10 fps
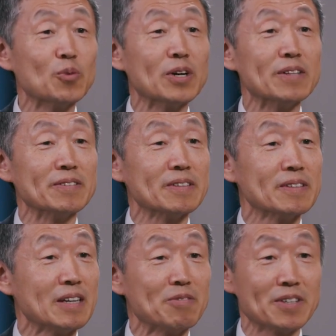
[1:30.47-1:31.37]
when
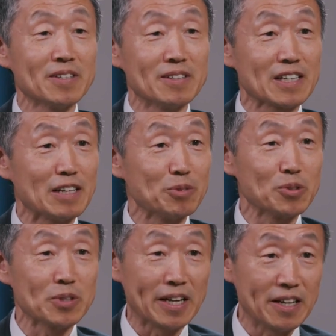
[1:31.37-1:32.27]
everything
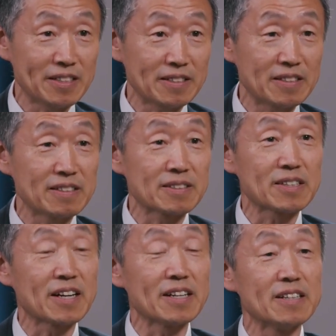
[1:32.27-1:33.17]
came to an end
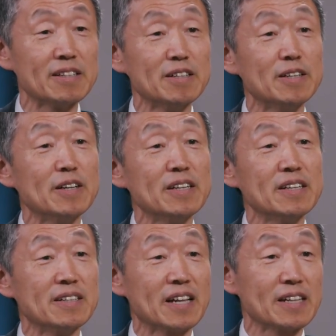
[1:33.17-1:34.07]
China
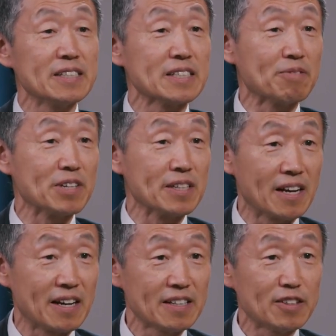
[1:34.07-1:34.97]
in
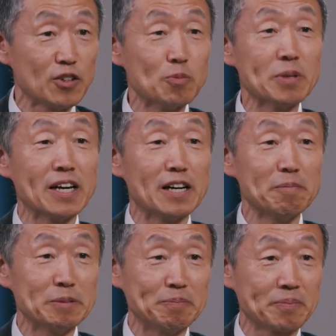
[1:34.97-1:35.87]
1979 opened
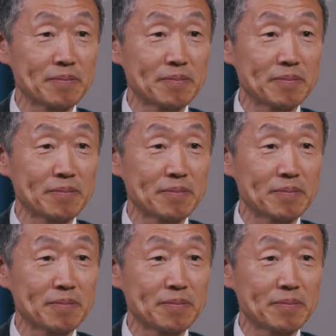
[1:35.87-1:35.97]
up,